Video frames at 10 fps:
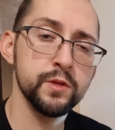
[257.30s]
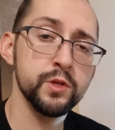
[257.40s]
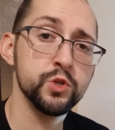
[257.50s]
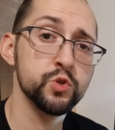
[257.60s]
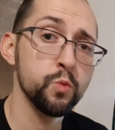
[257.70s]

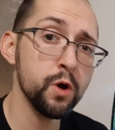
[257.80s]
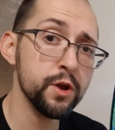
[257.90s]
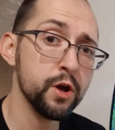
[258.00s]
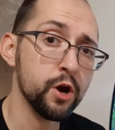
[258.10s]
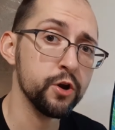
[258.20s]
So
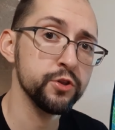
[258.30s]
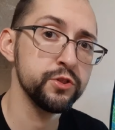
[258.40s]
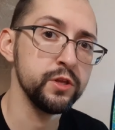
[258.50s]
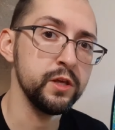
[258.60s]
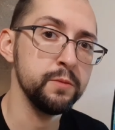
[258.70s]
what are
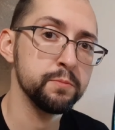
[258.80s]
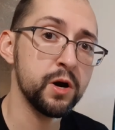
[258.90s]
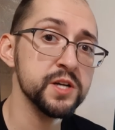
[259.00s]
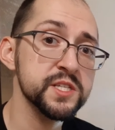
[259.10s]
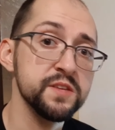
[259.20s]
the
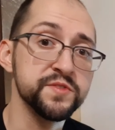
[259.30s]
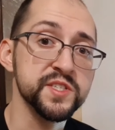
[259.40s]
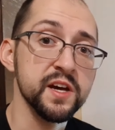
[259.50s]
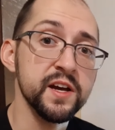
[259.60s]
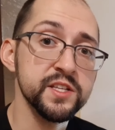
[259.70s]
positive
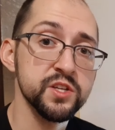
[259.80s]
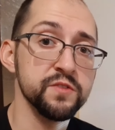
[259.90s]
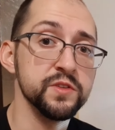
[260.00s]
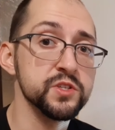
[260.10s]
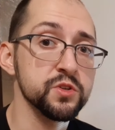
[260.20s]
sides
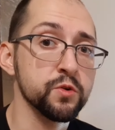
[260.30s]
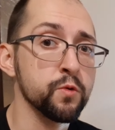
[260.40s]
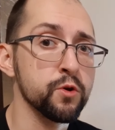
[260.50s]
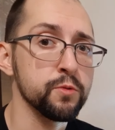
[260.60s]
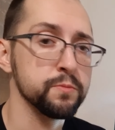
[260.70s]
of this
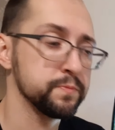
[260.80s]
aquarium?